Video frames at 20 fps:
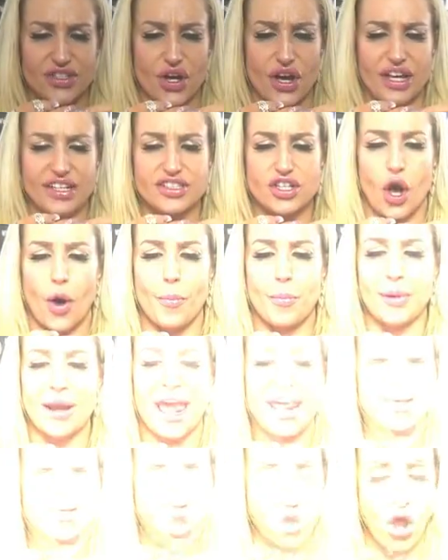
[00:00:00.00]
So it's got
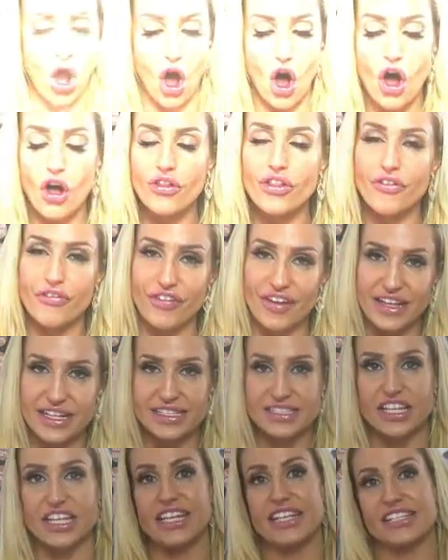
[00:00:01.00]
all the
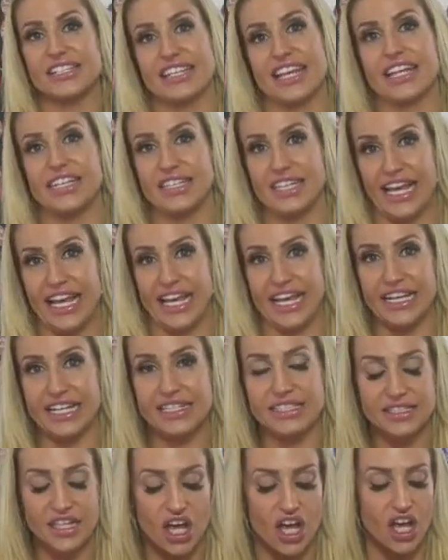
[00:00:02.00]
things that your skin
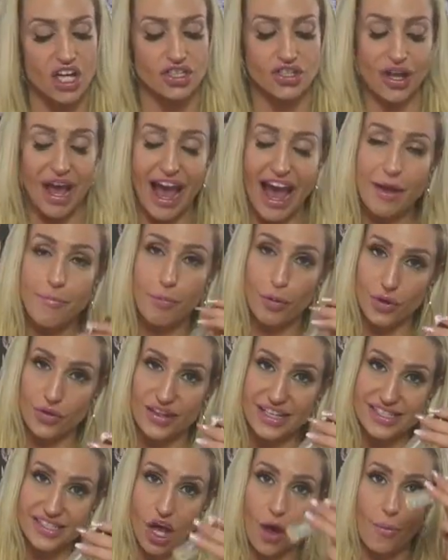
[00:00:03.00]
needs. So I
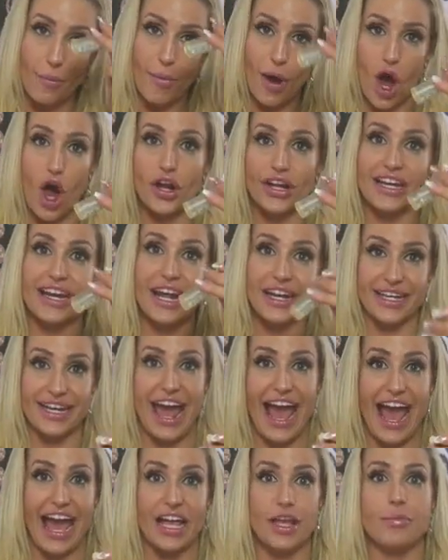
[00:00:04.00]
put this on morning and
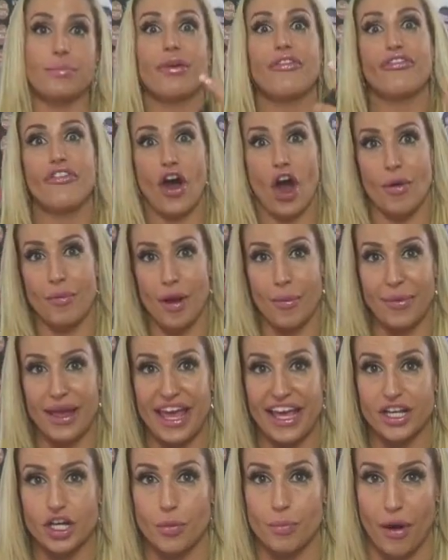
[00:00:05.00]
night before my
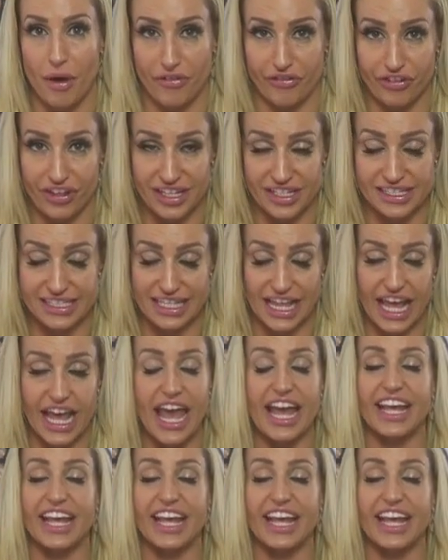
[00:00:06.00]
makeup, obviously.